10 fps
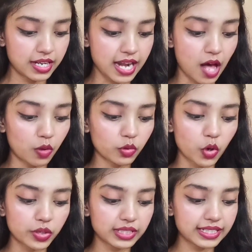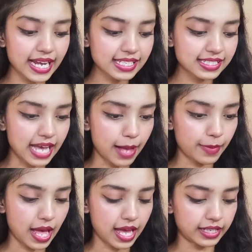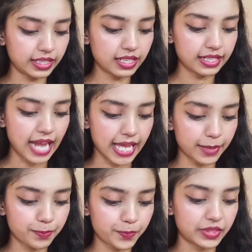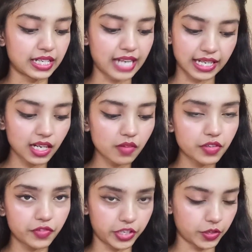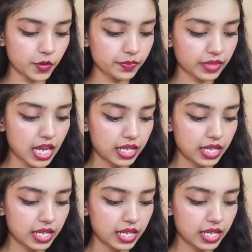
Now go to the text tab and type the title of the video.